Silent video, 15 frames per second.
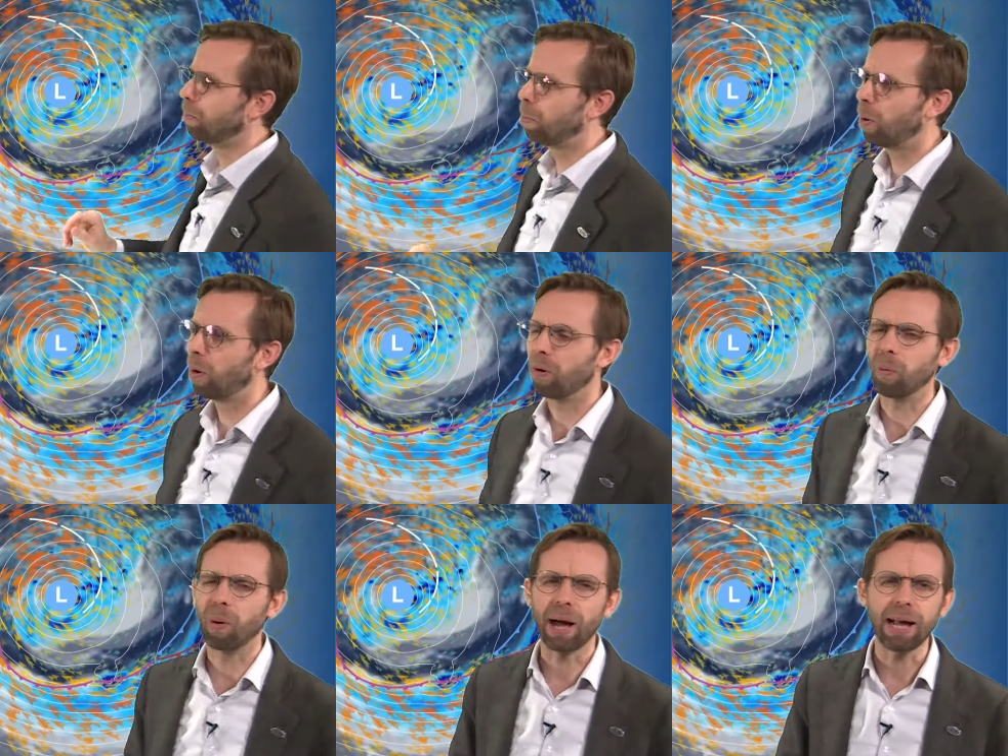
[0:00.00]
to
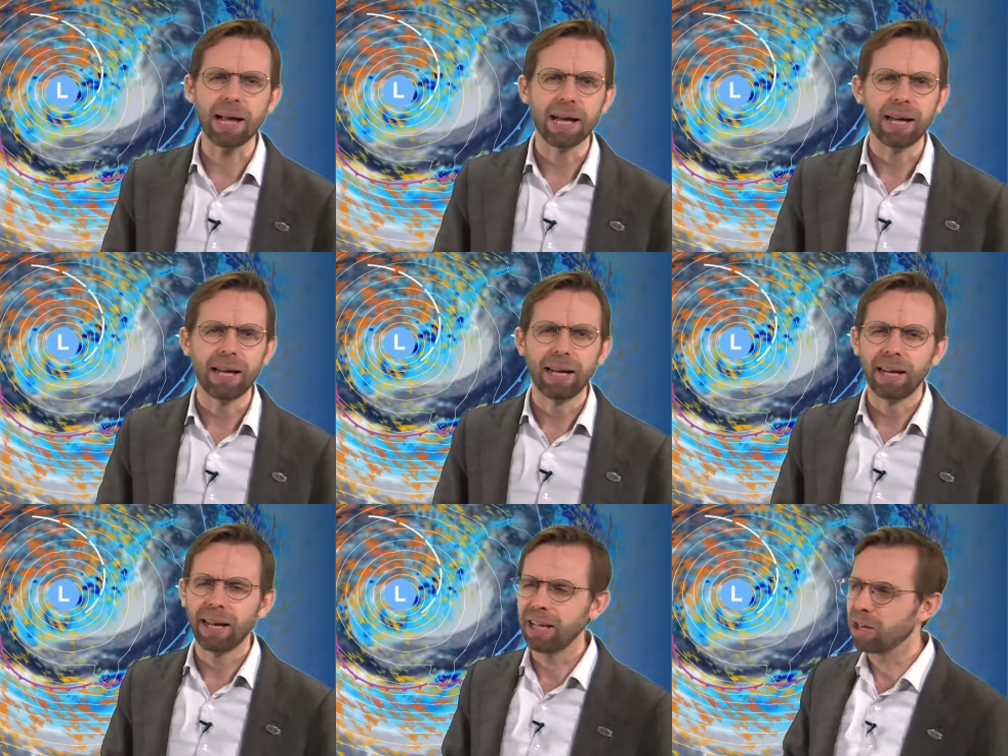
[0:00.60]
pull away,
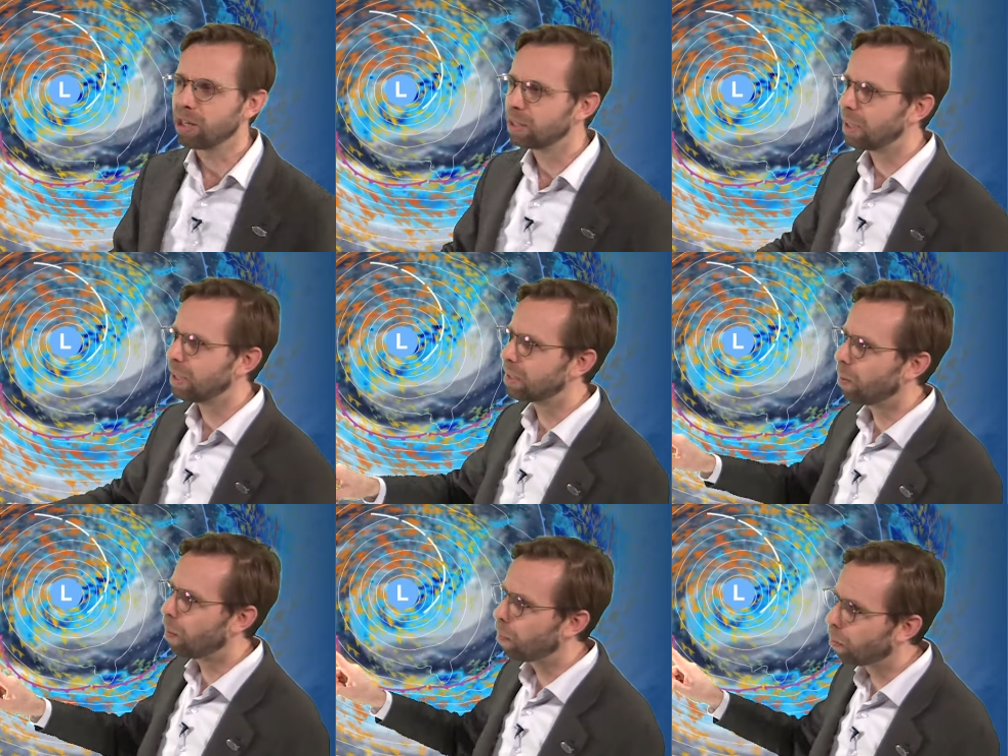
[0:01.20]
and you can
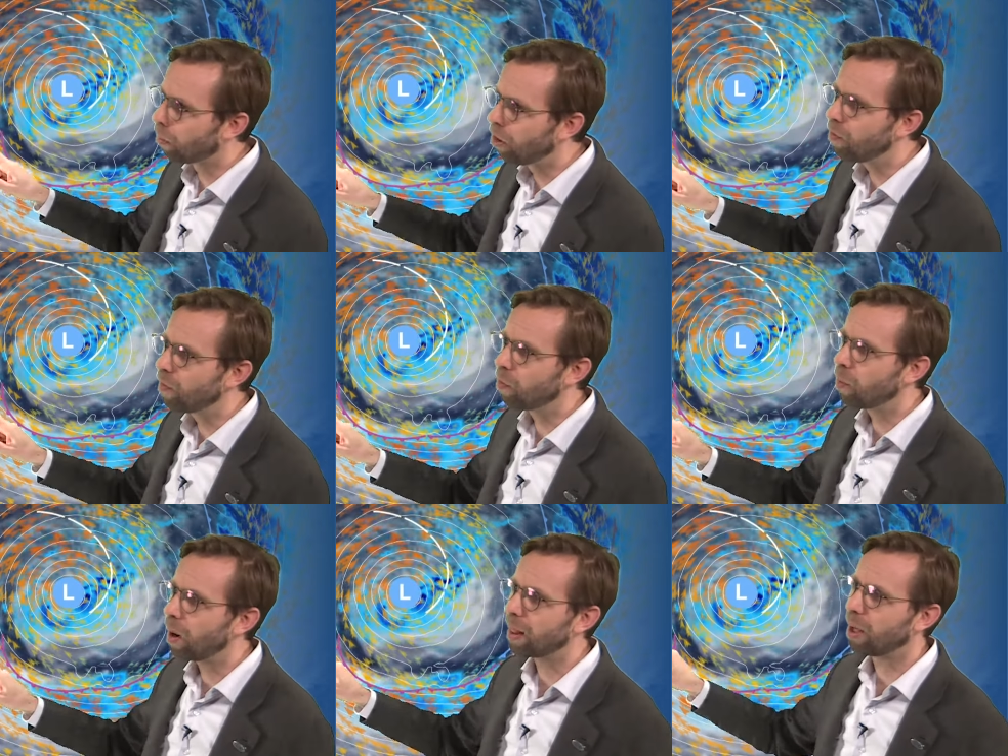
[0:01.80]
see some
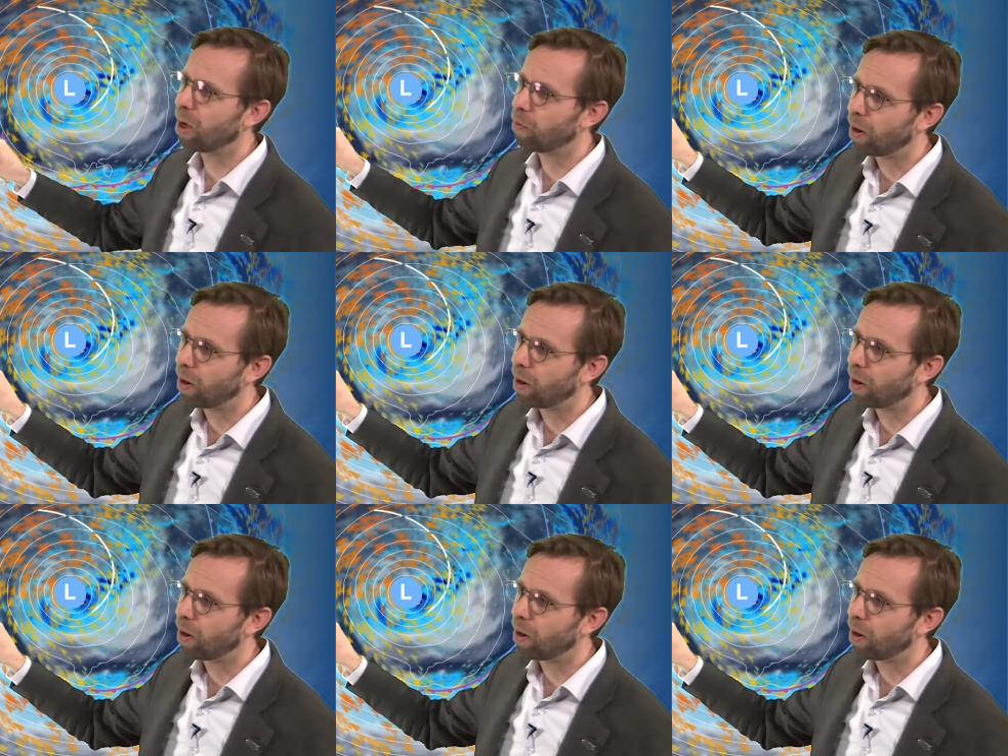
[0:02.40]
improving weather